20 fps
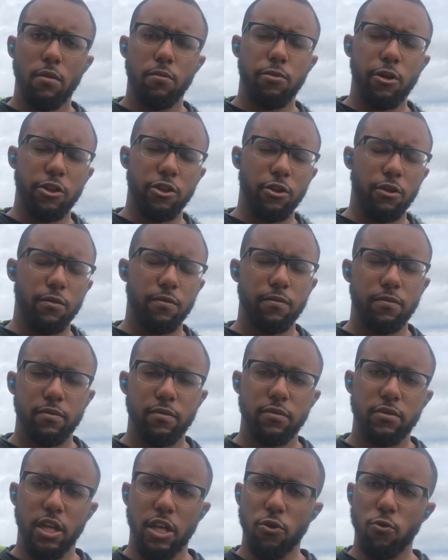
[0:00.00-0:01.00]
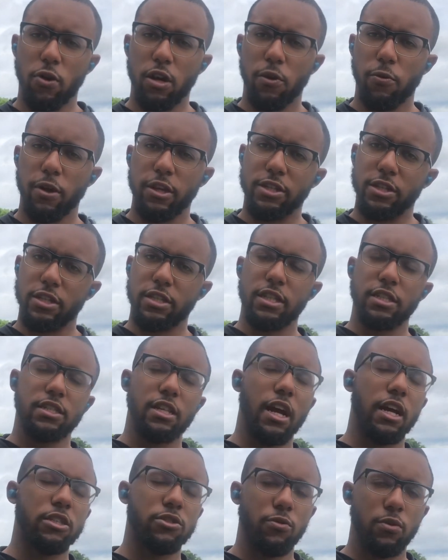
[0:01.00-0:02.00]
Brother, so you want to raise your
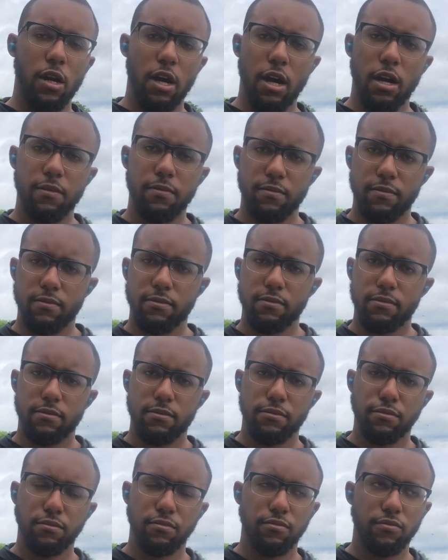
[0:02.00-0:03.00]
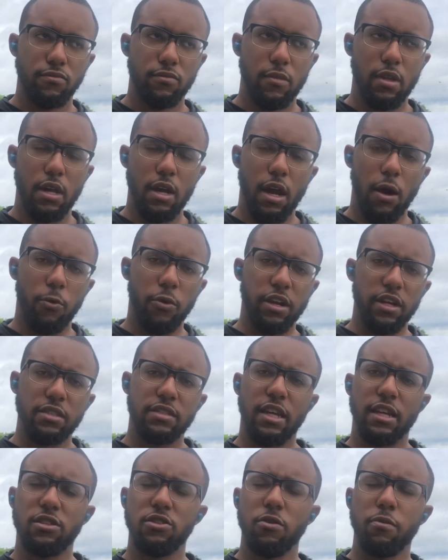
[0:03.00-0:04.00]
testosterone, huh? I want you to
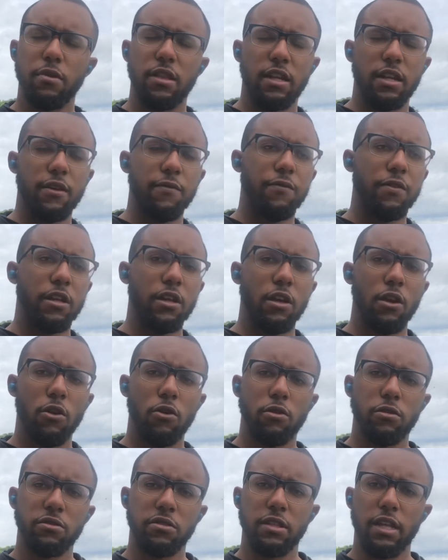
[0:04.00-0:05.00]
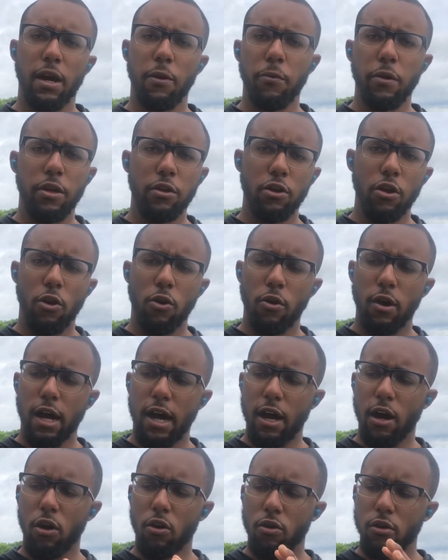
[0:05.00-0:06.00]
stay tuned by the end of the video so that way you know
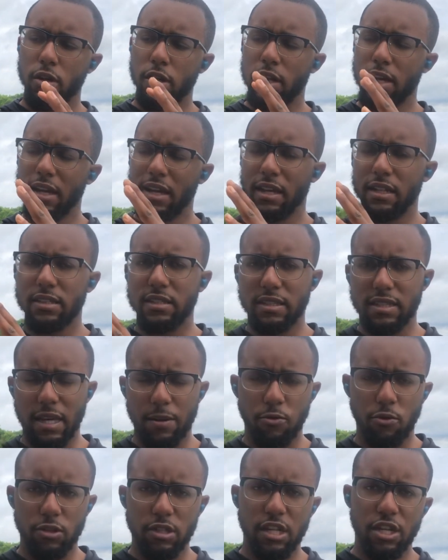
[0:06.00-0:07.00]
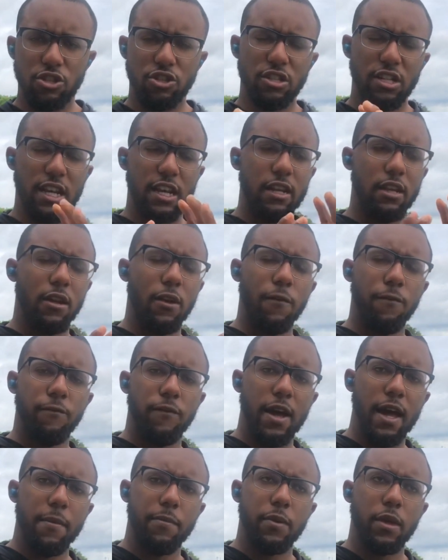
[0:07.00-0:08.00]
how semen retention and
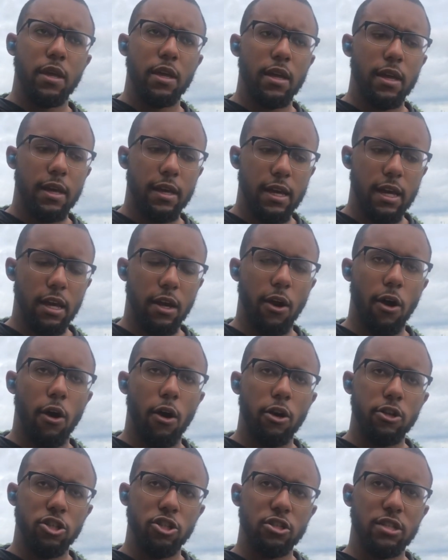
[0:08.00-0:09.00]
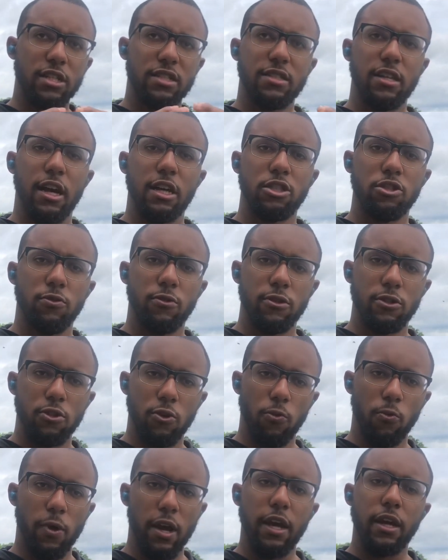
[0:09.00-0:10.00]
NoFap can cause your testosterone to
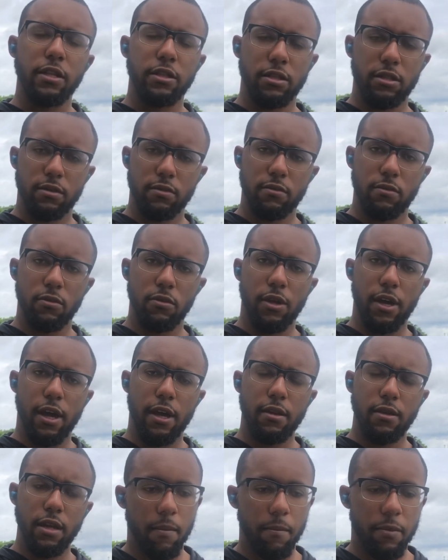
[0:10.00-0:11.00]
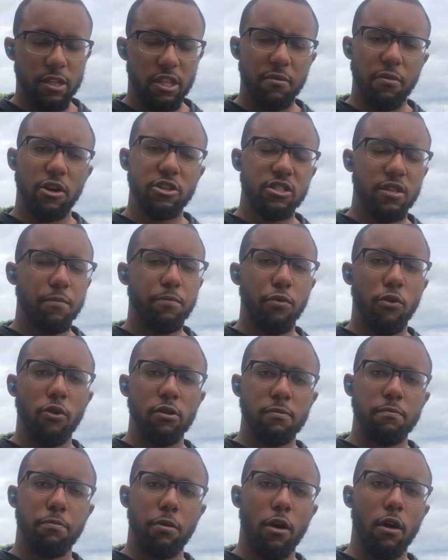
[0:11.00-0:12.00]
raise, okay? But the most
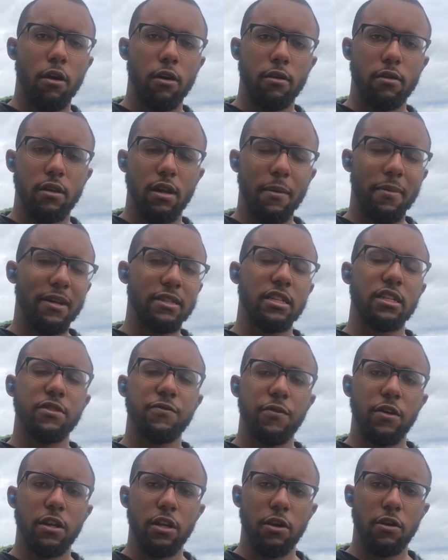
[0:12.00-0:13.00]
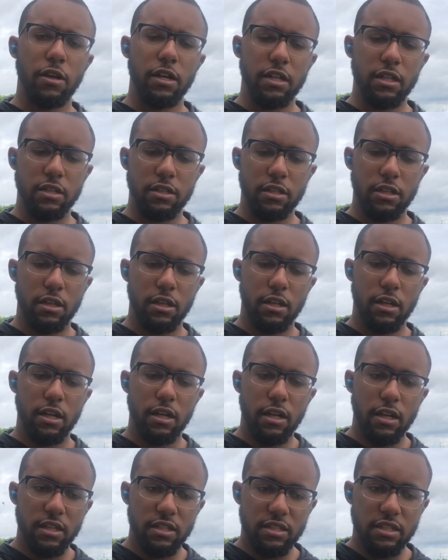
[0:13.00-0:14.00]
important part about this video is
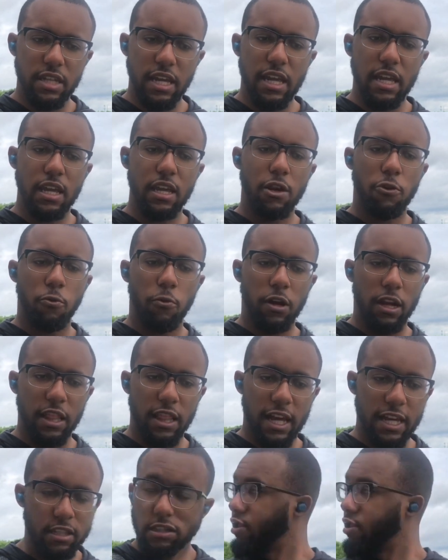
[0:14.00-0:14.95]
seeing what a lot...